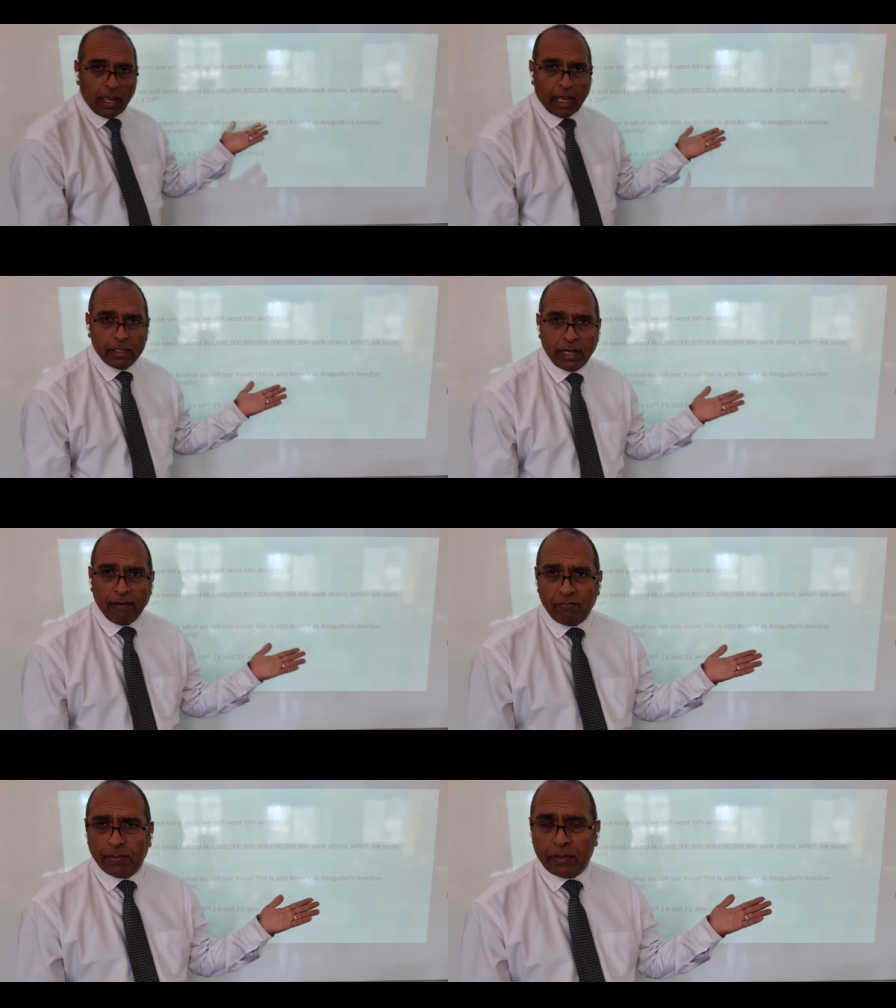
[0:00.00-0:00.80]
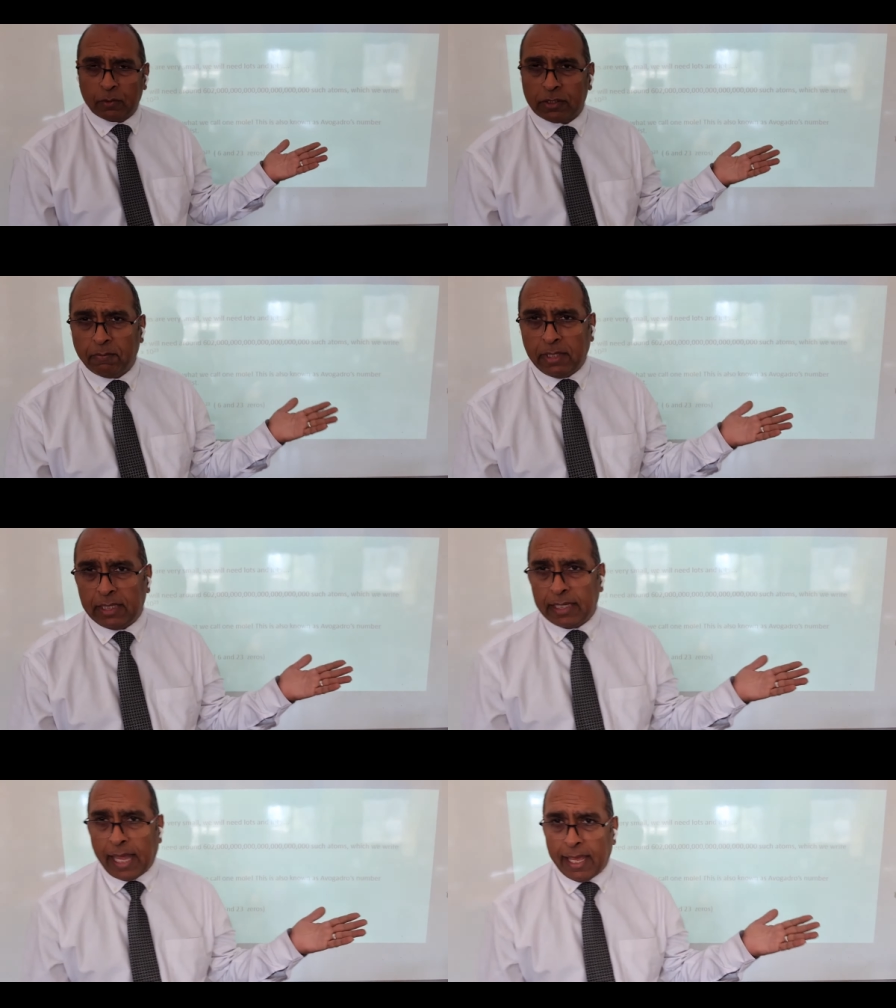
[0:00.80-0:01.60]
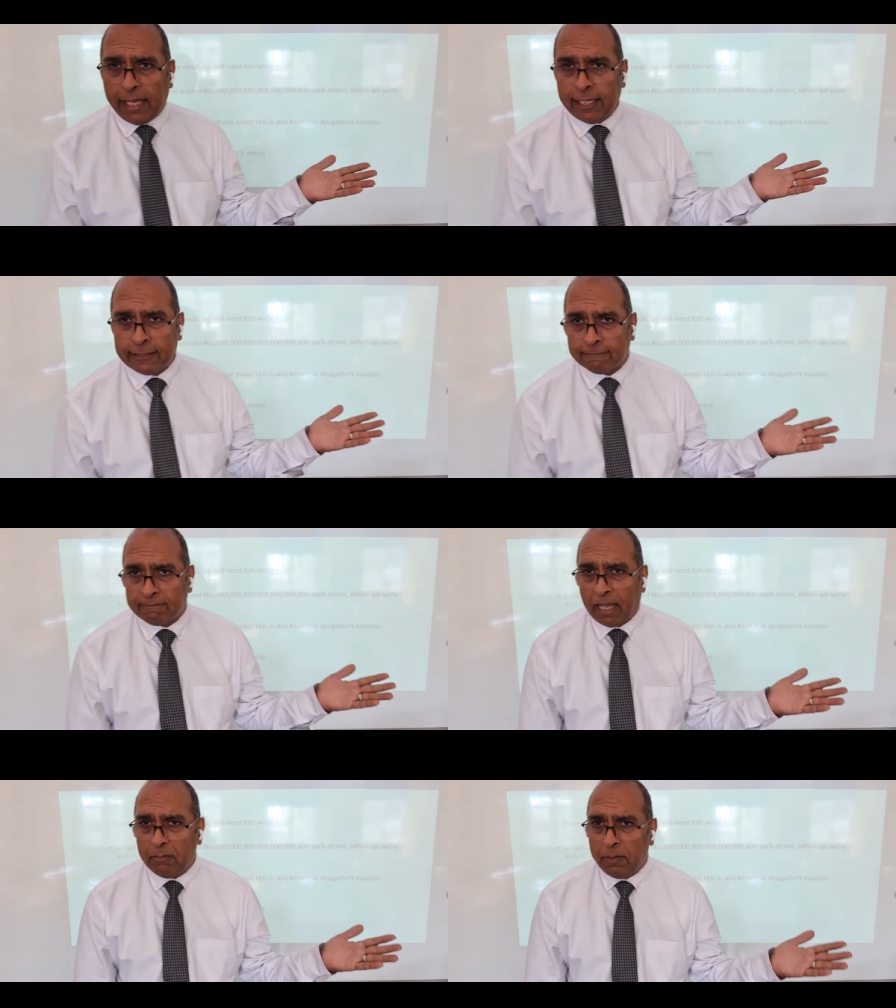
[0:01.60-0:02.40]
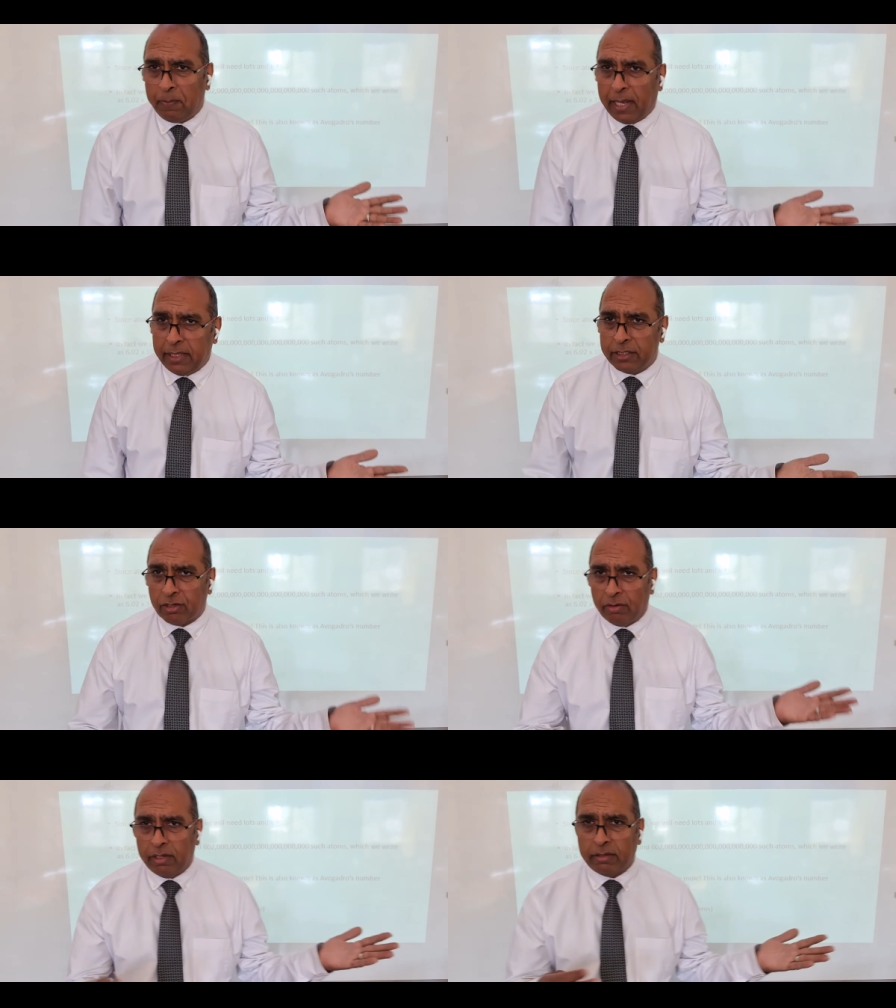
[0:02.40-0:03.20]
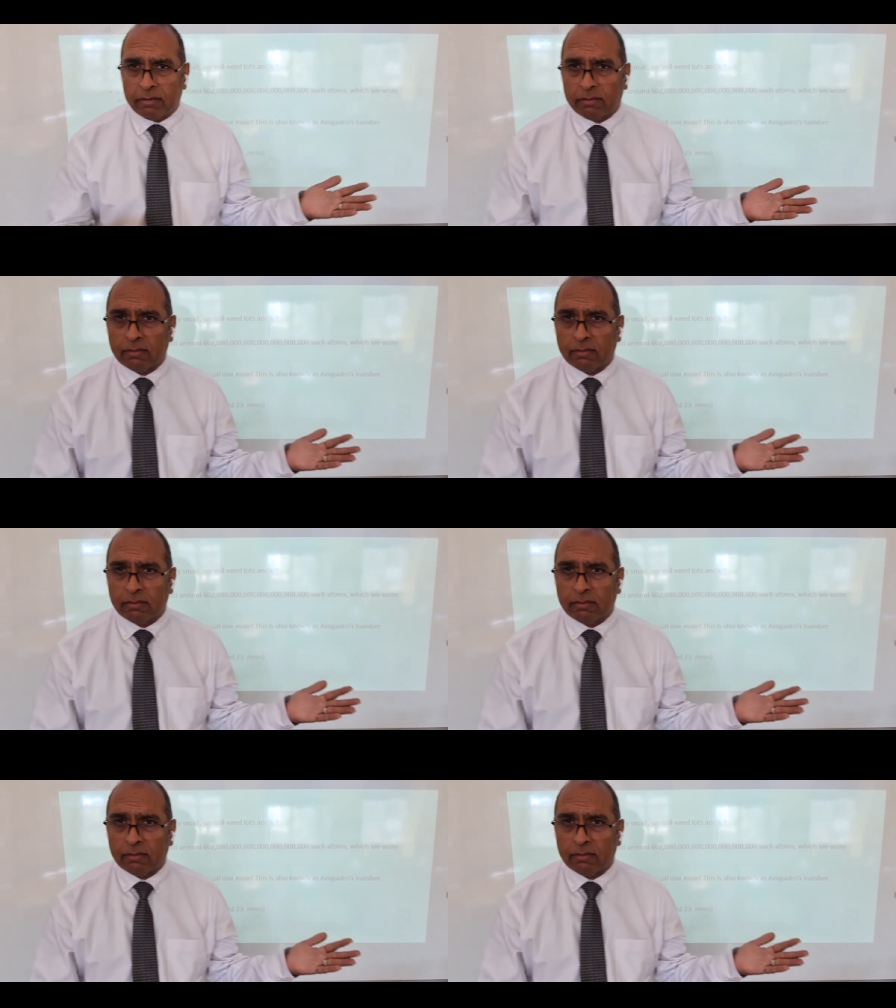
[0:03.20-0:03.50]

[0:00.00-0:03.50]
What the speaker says: and everybody was a millionaire, how many pennies on Earth?